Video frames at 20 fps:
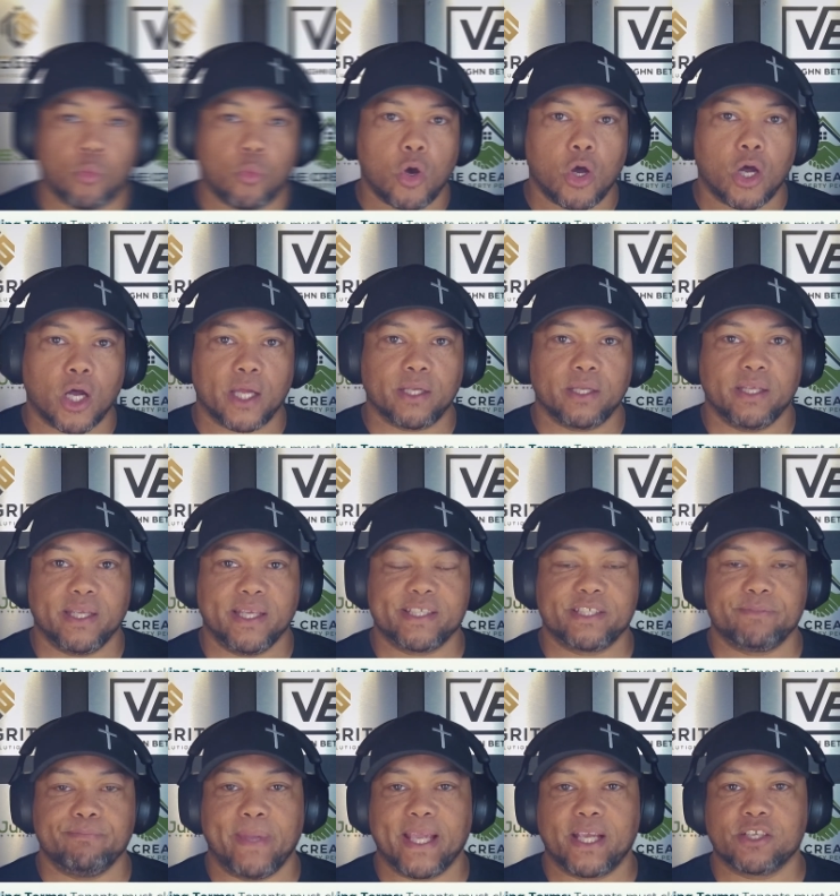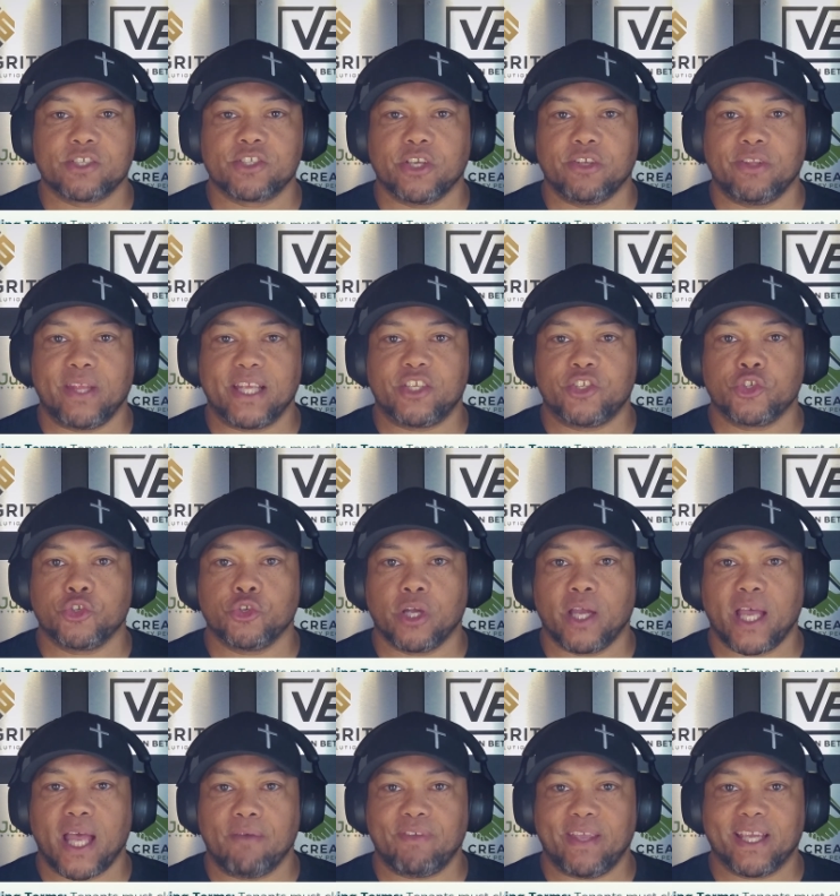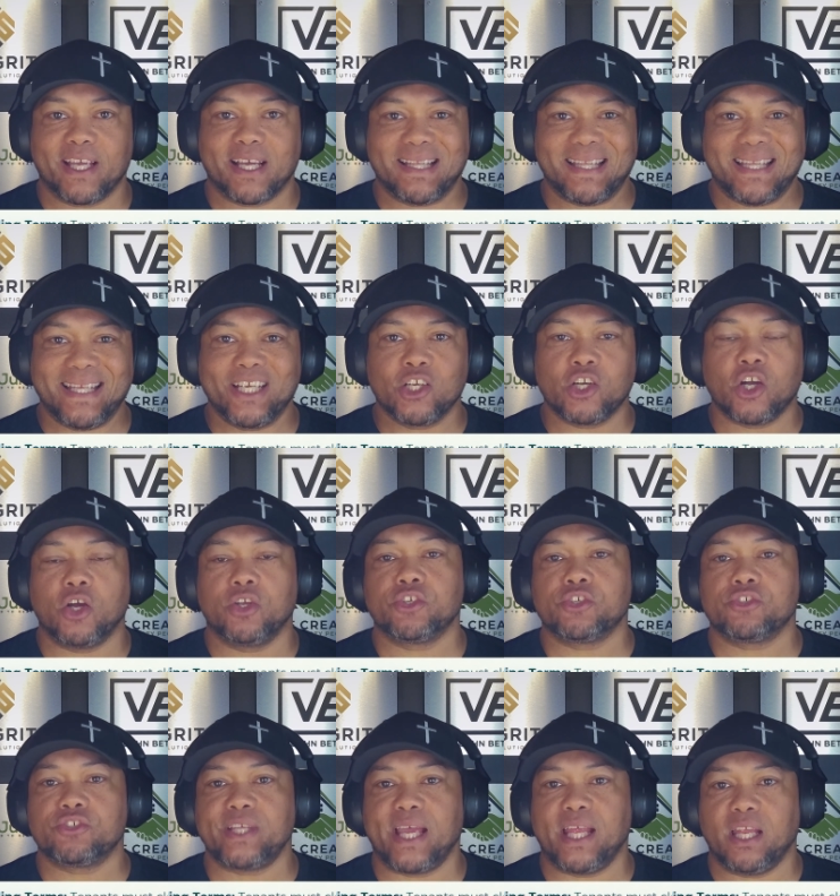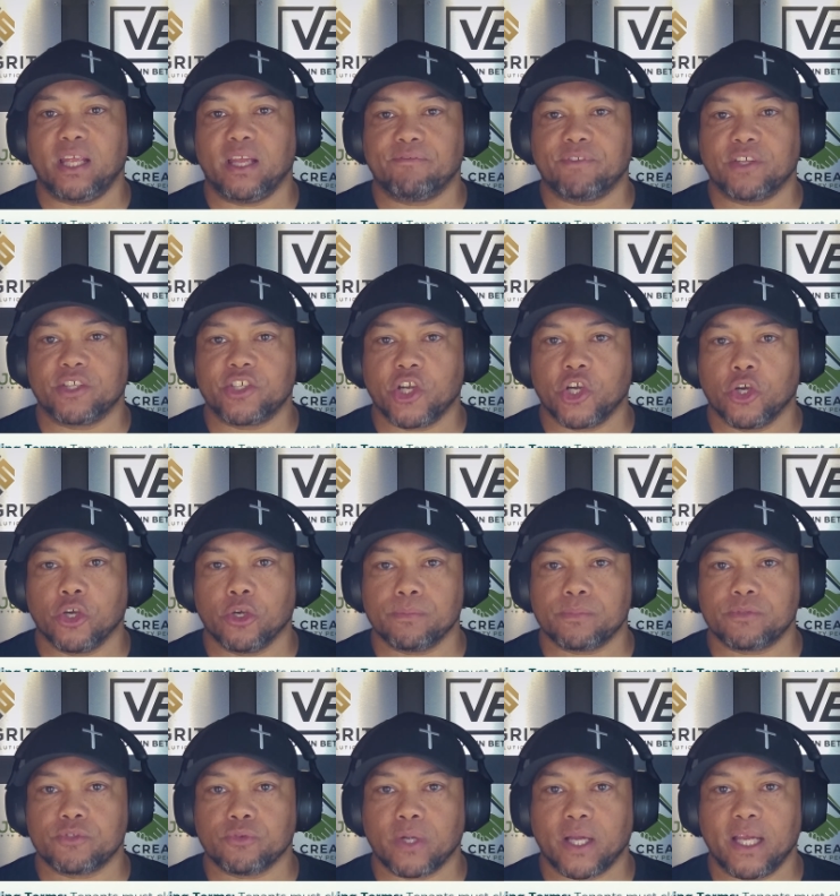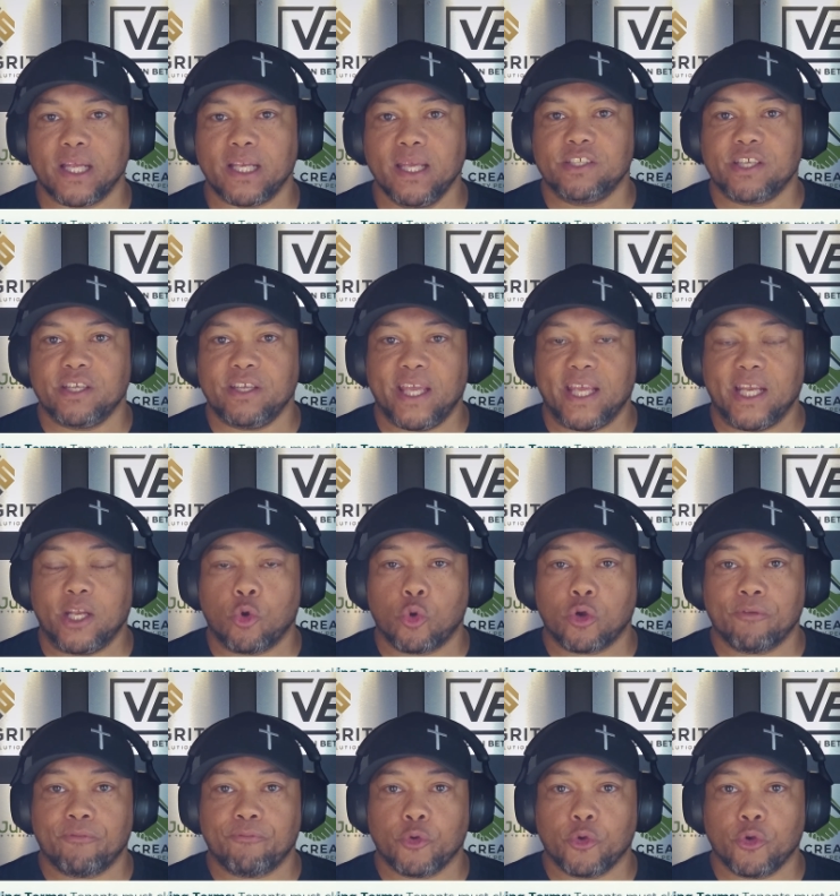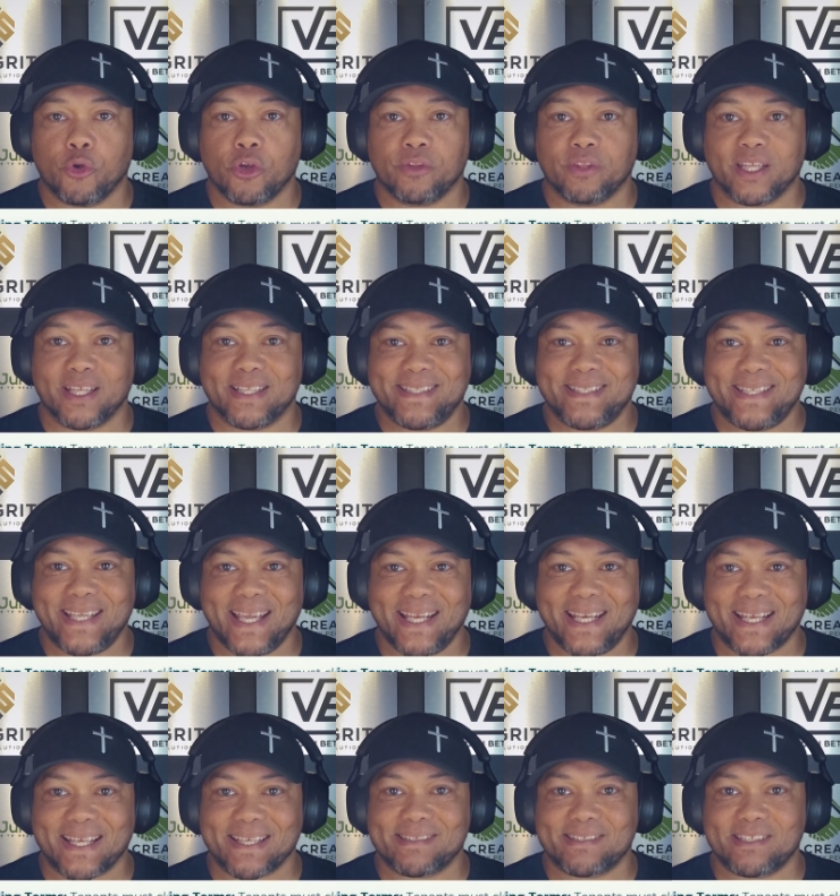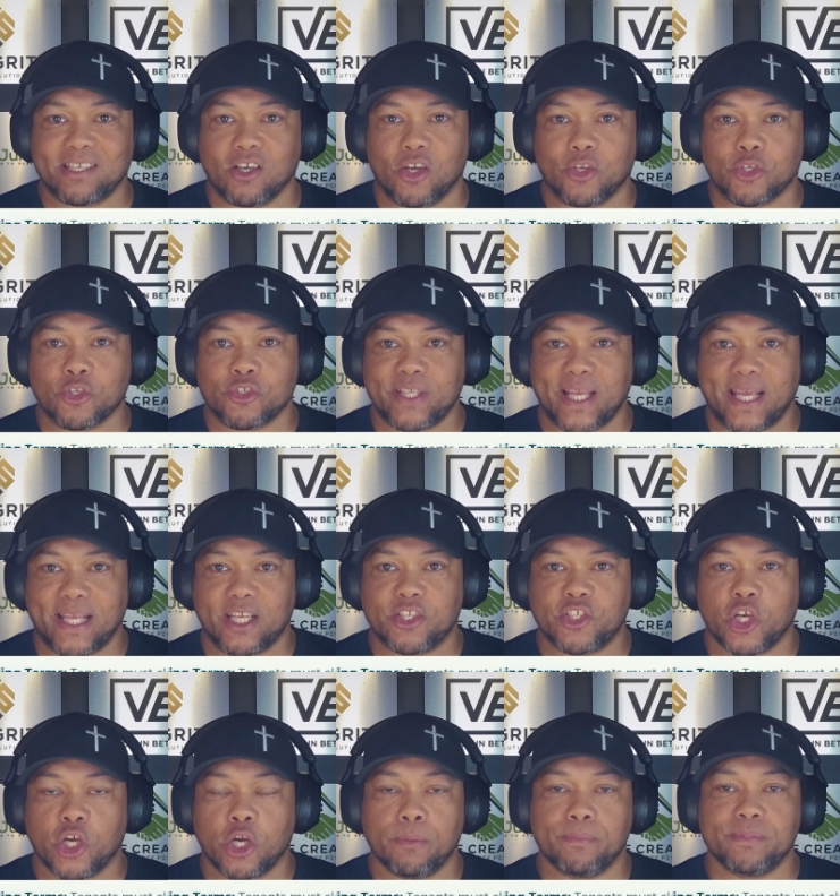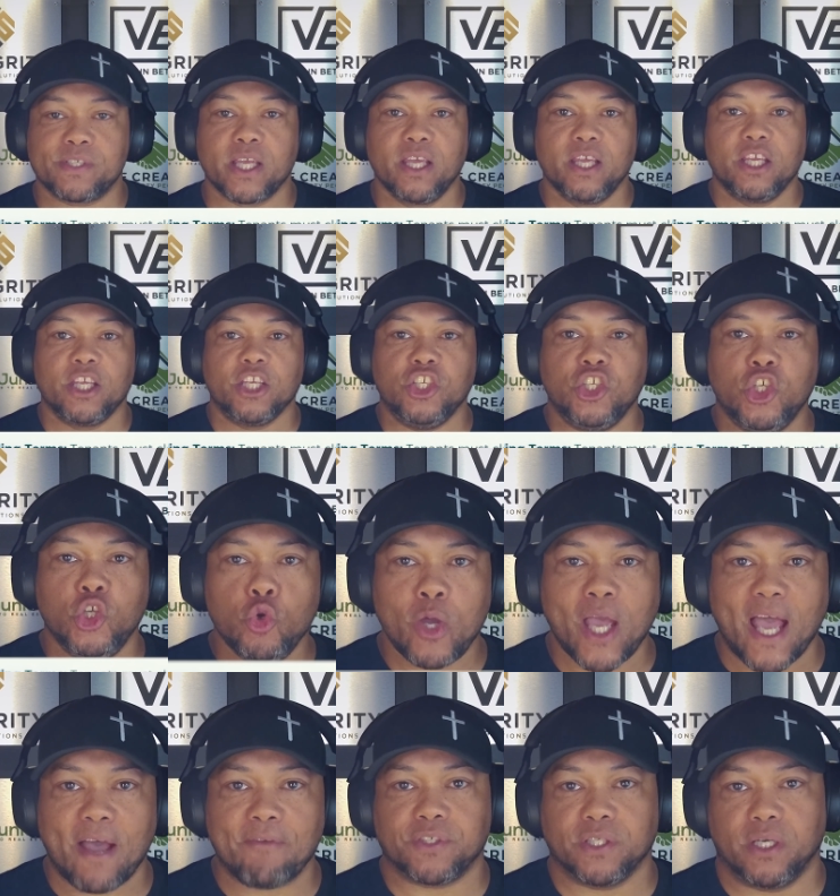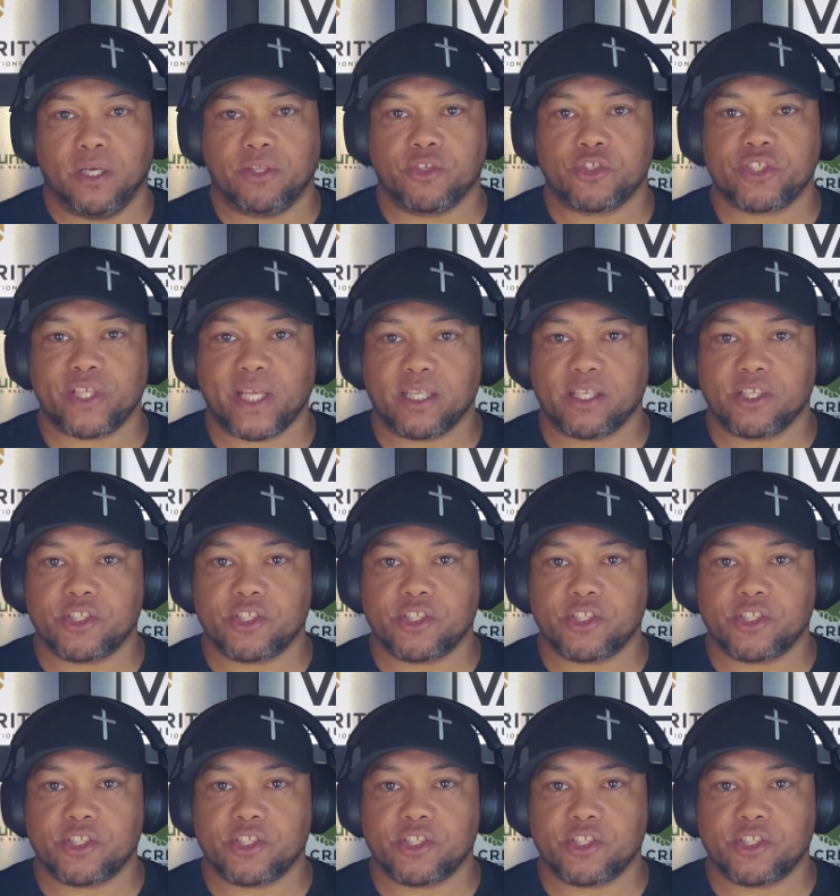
one is making sure that you have a clear understanding of the terms, right? In order for the tenants to understand the terms, you have to understand the